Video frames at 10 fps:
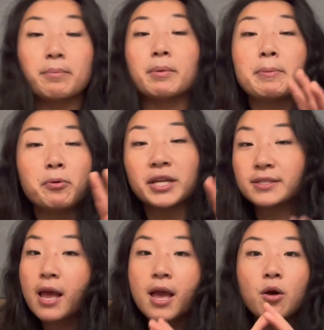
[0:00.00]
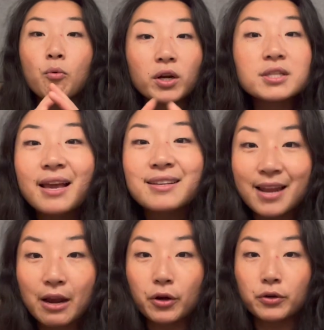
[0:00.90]
But my point is worst case
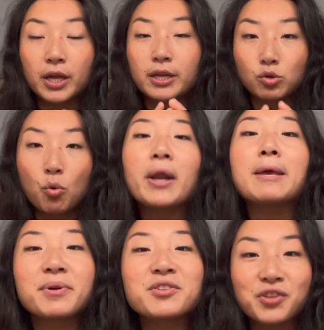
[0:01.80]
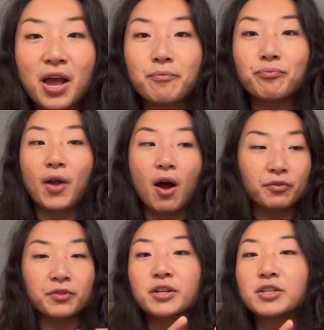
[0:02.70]
scenario, you're getting 20% off
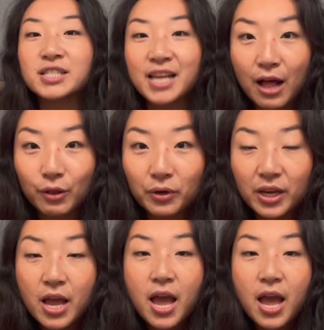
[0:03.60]
of their salary.